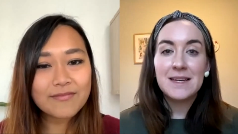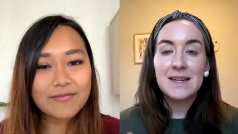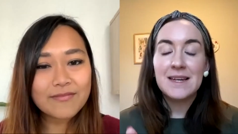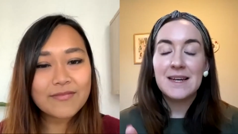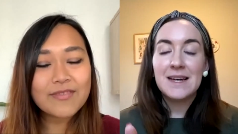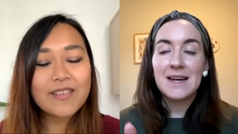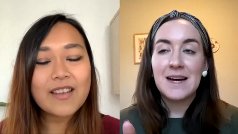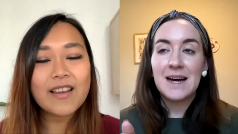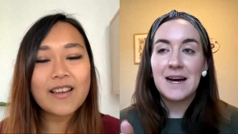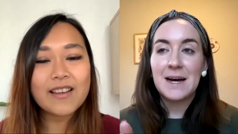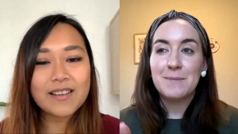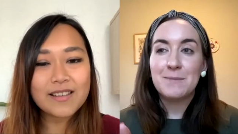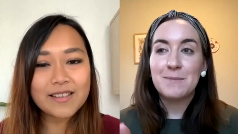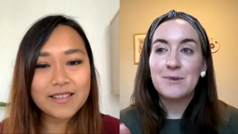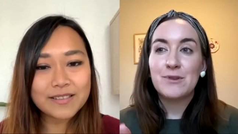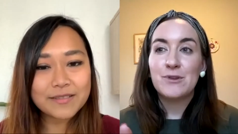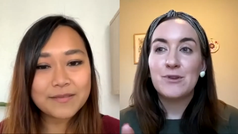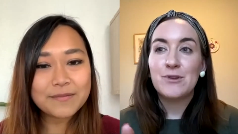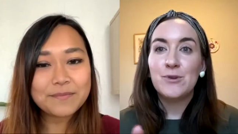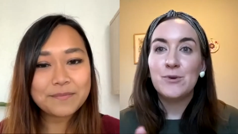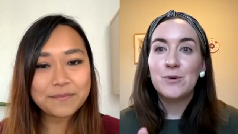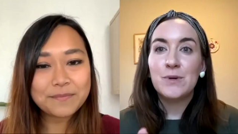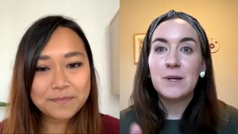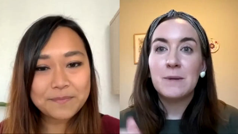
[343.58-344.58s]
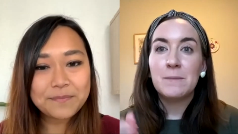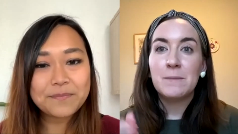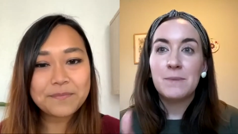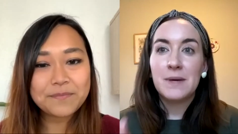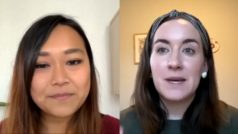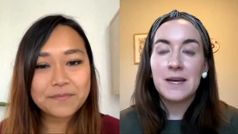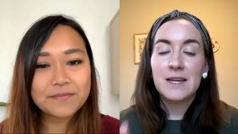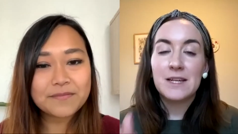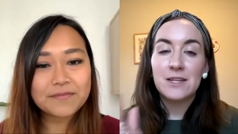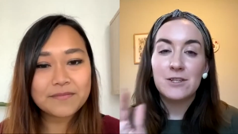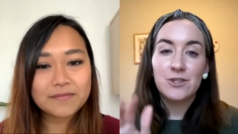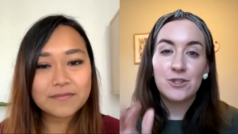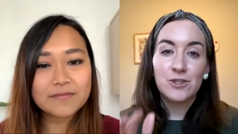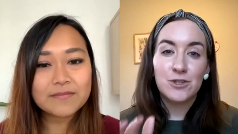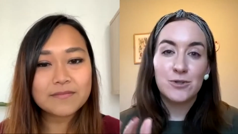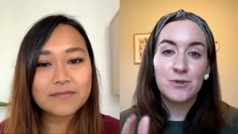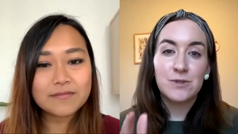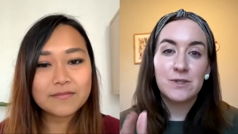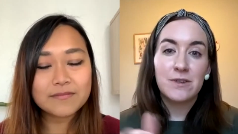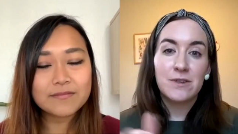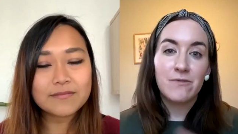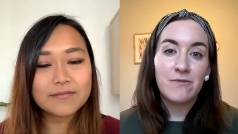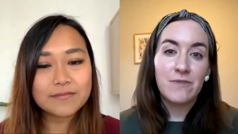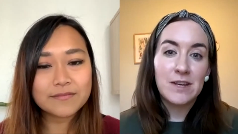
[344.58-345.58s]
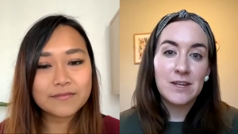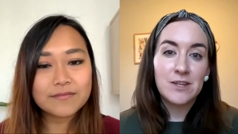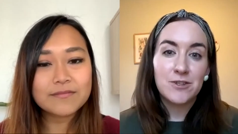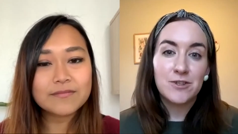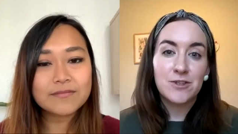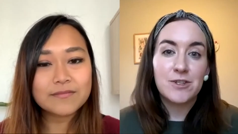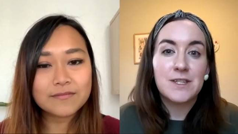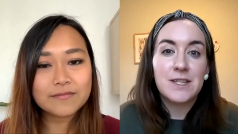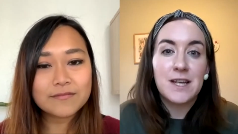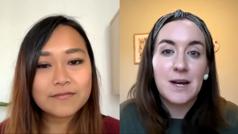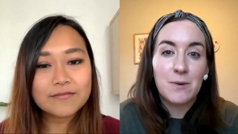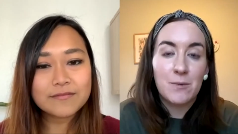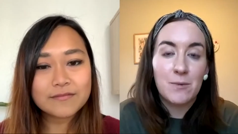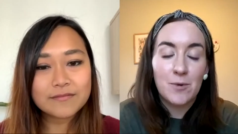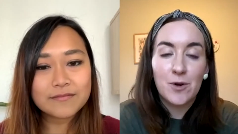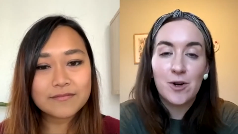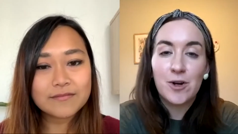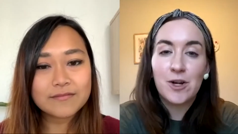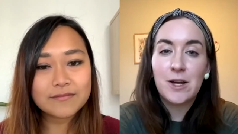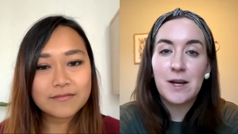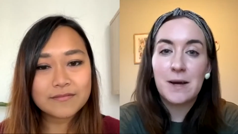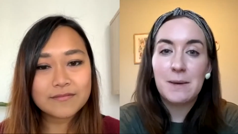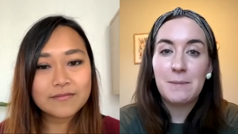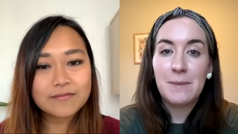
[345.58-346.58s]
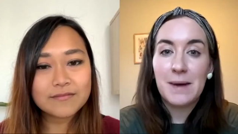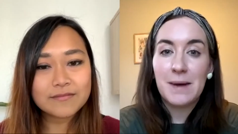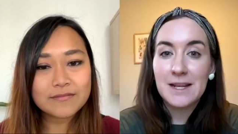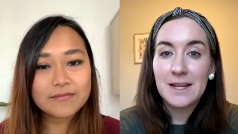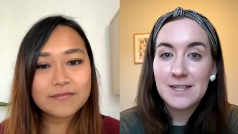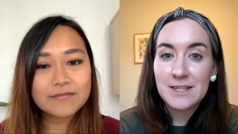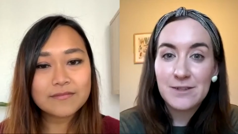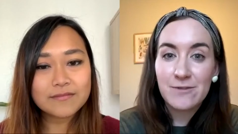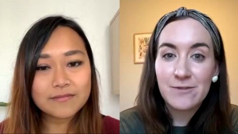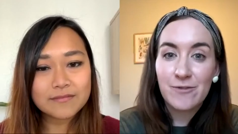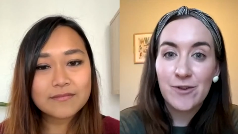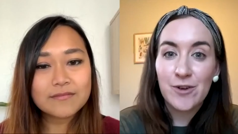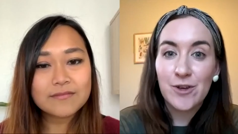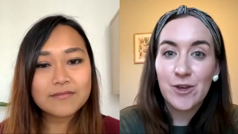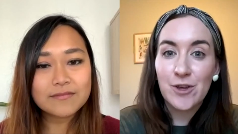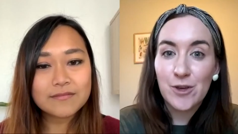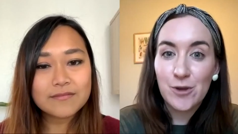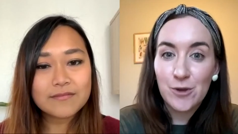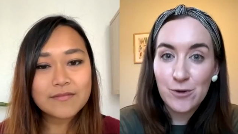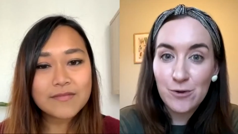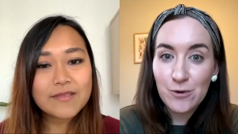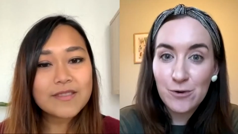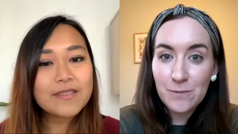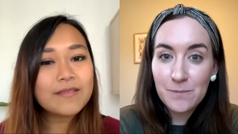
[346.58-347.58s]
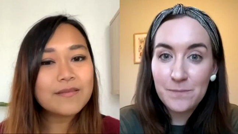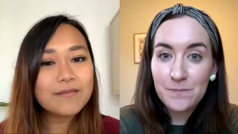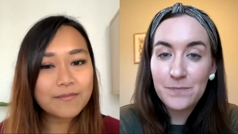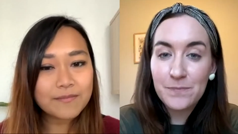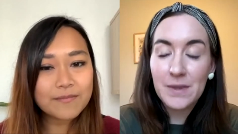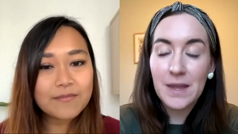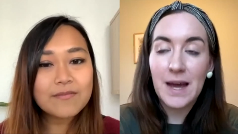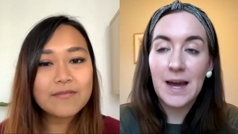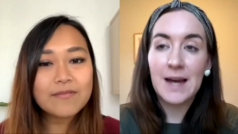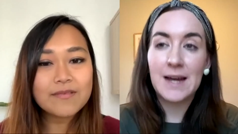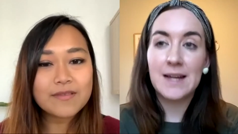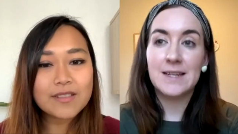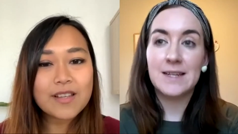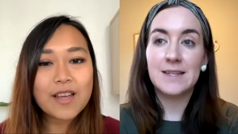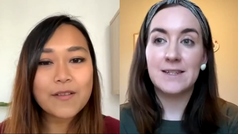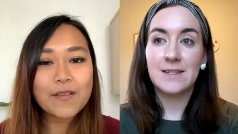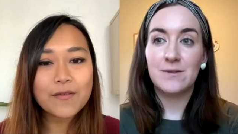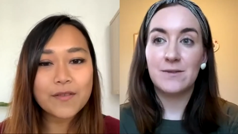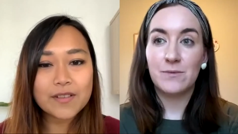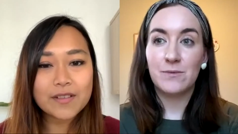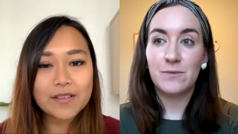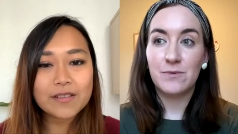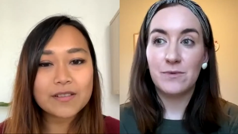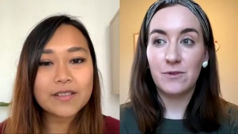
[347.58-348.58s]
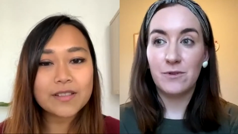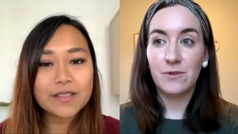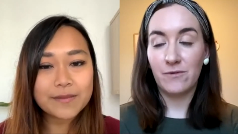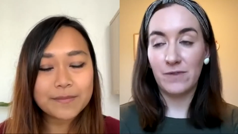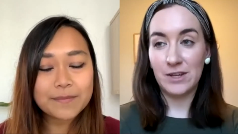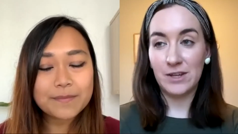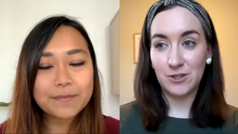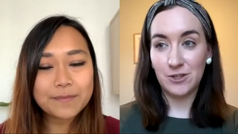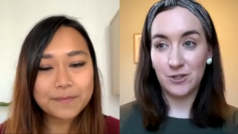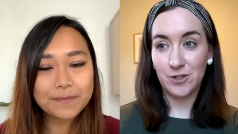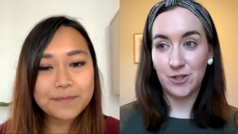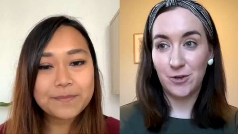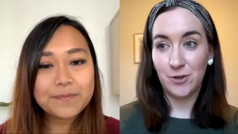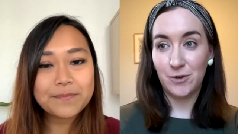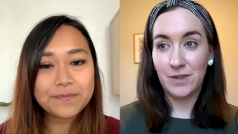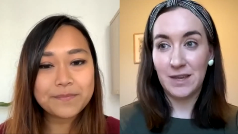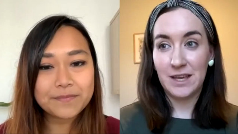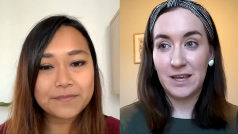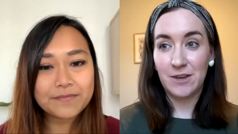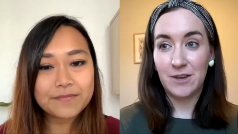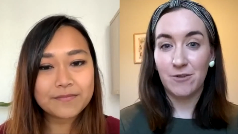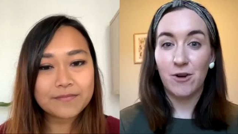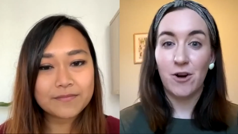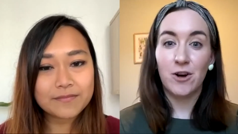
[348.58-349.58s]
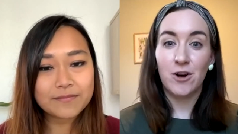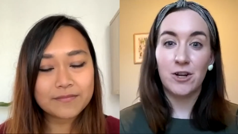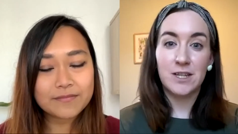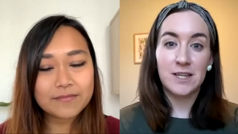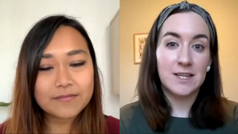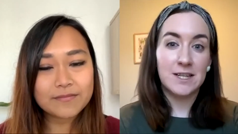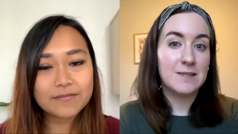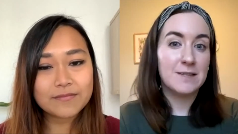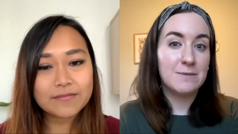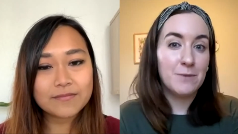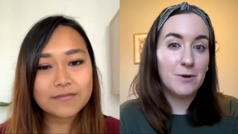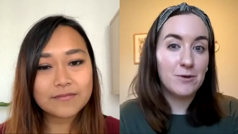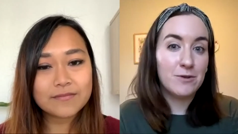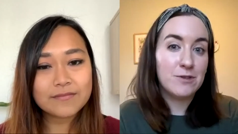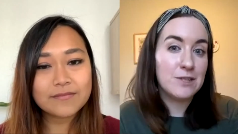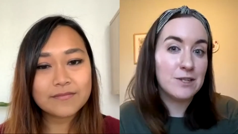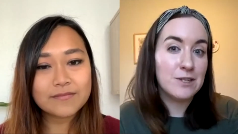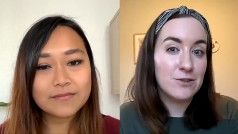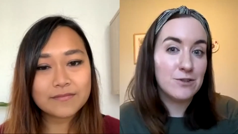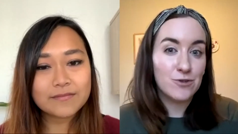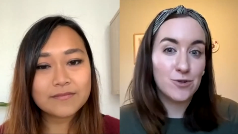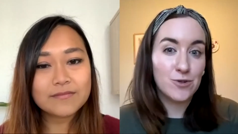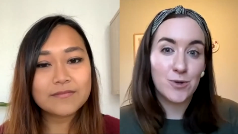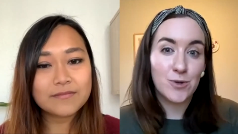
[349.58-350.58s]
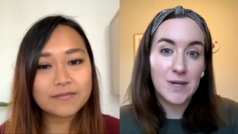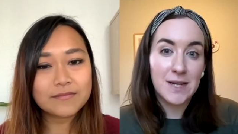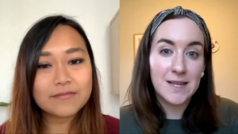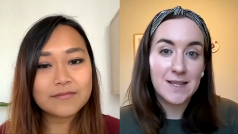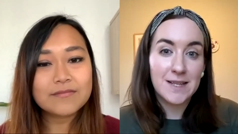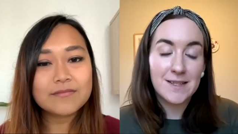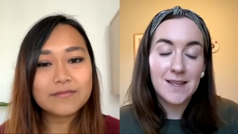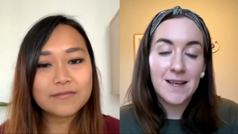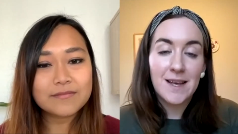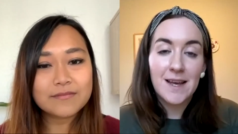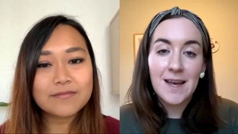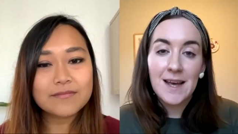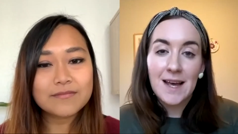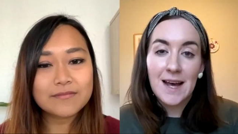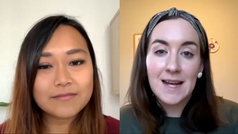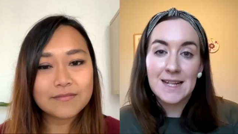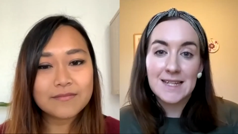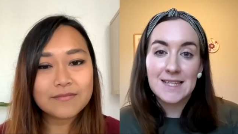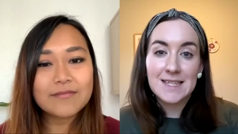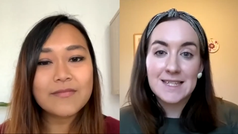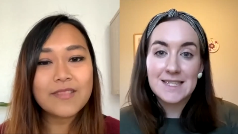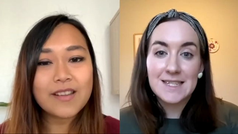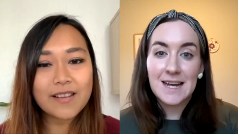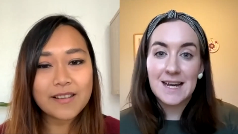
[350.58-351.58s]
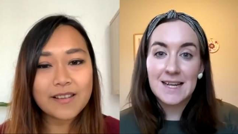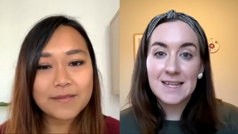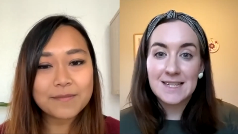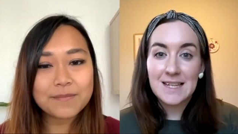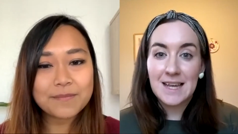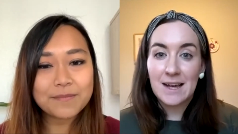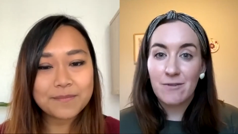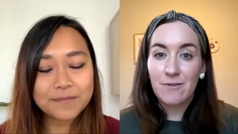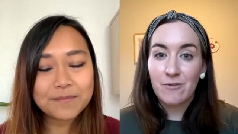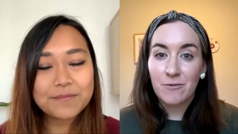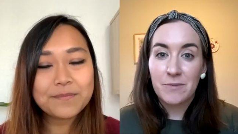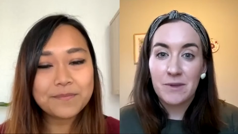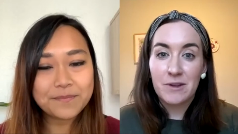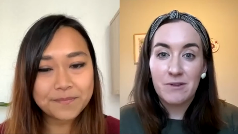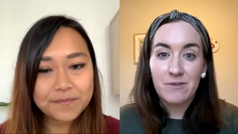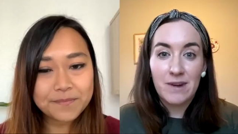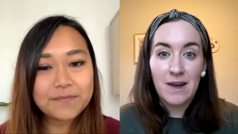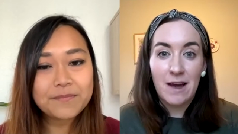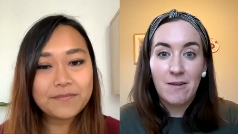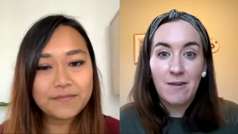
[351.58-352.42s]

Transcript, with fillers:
Speaker 1: Um, so you can pick and choose the features that work best for you and the features you think your audience most enjoys and stand out from the crowd